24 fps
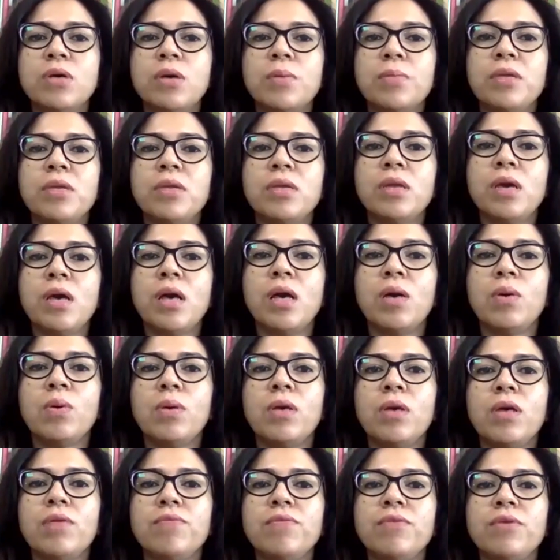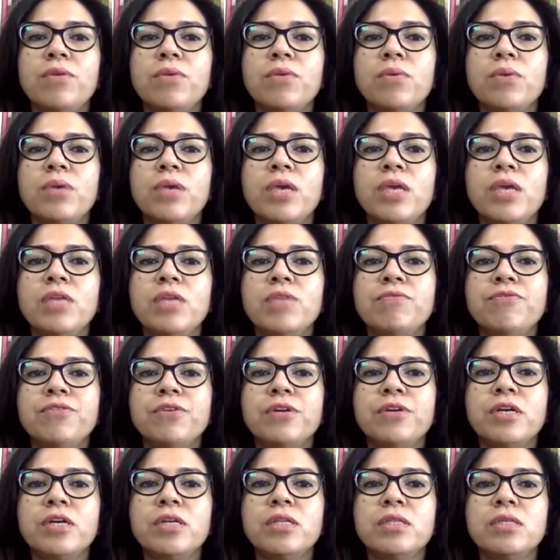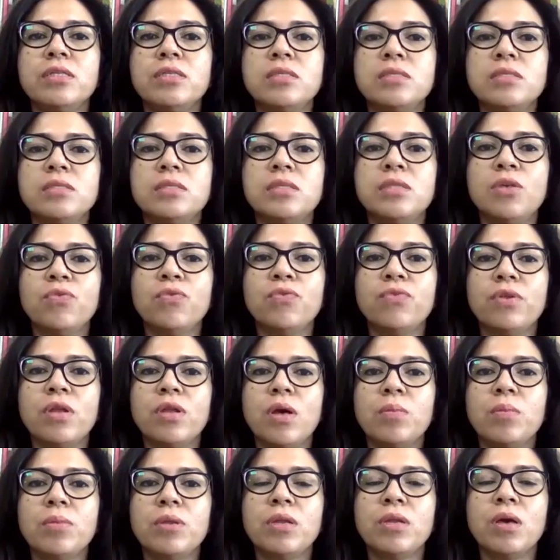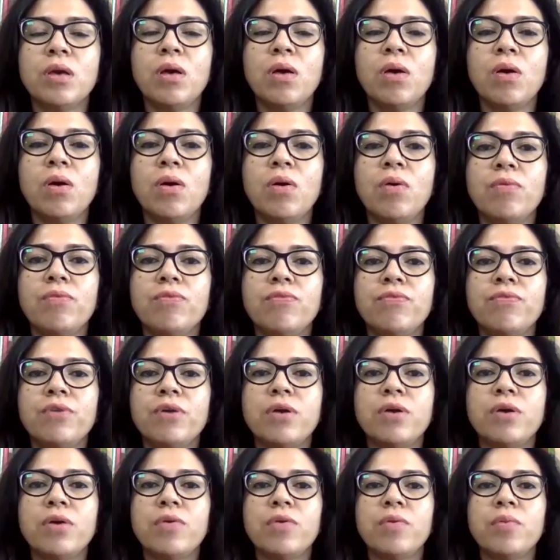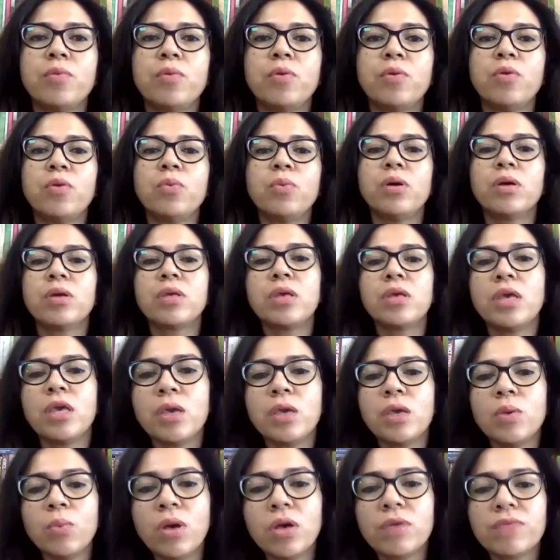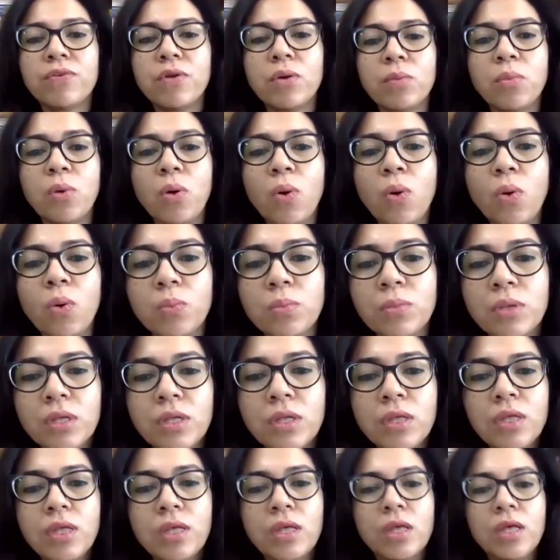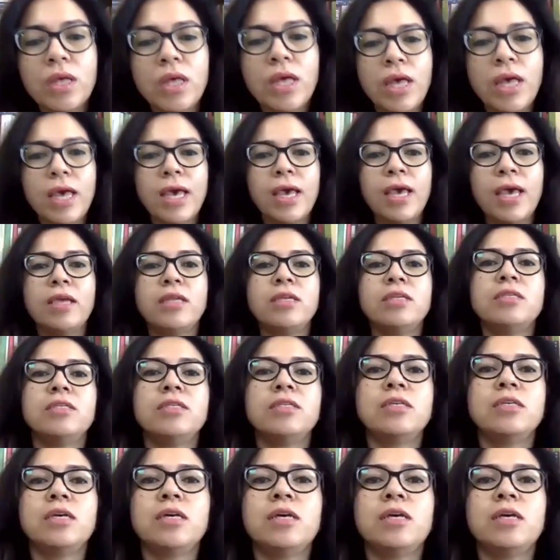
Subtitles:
I mean, how have you inferred this new phenomena of remote working, work from home, and